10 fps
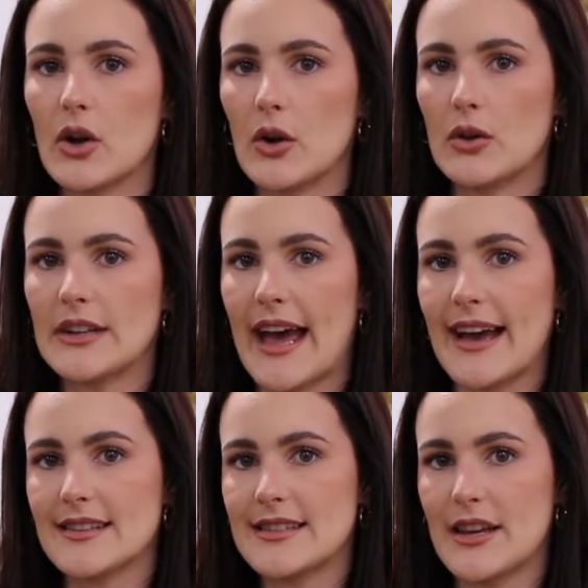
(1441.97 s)
gold
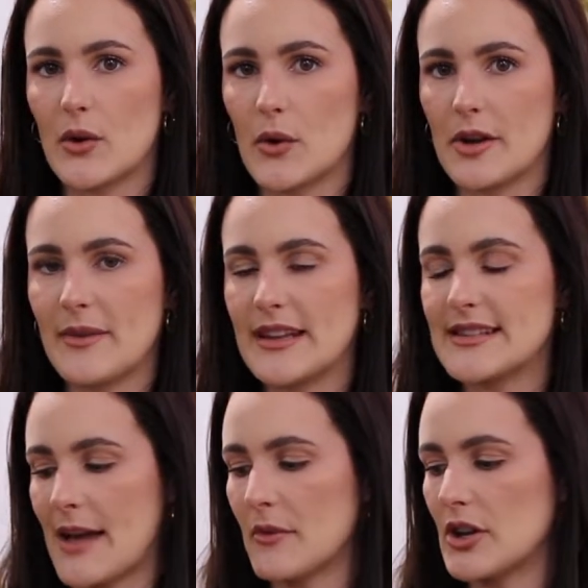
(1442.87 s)
accent
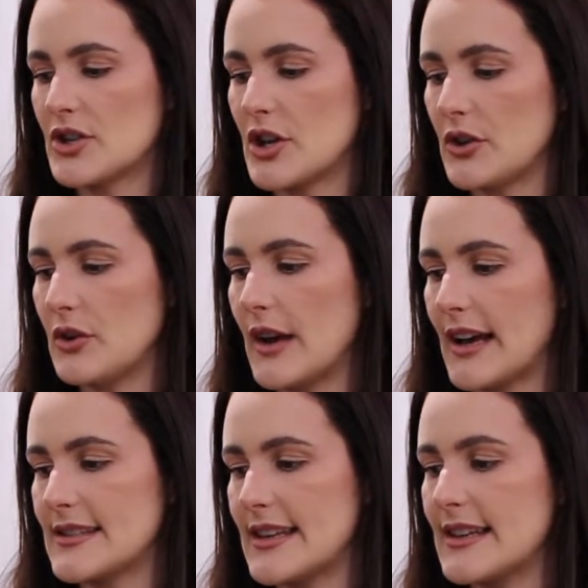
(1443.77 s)
ornaments. I'm going to show you
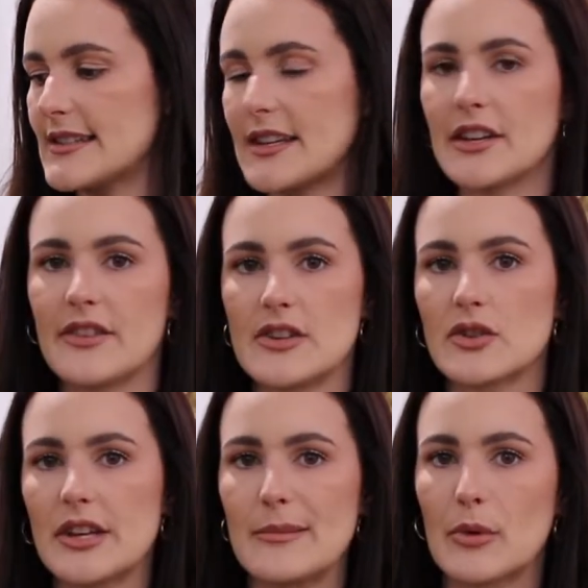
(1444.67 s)
guys these
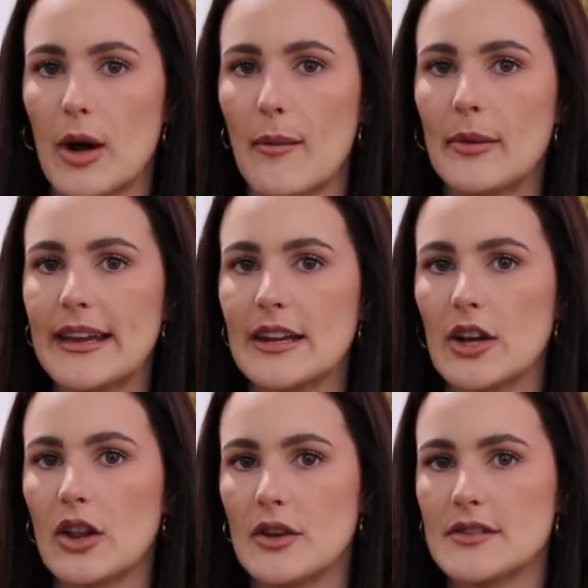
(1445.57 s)
individually, probably in a
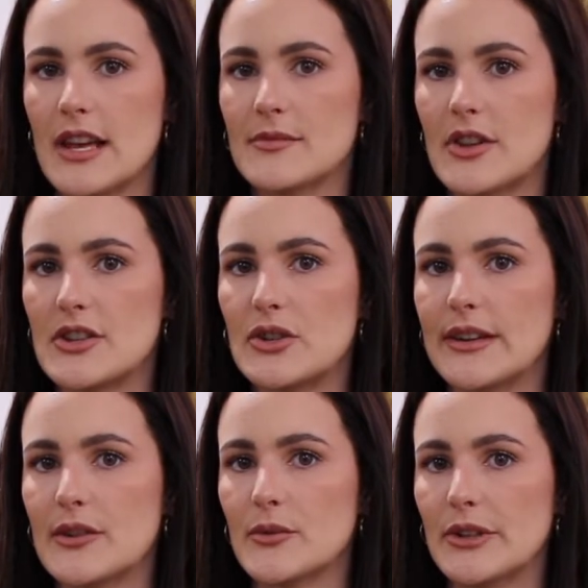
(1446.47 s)
close-up, so that you
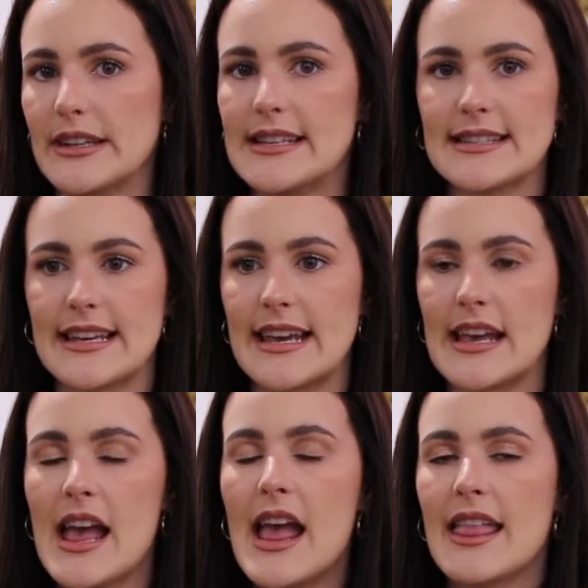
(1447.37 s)
can really see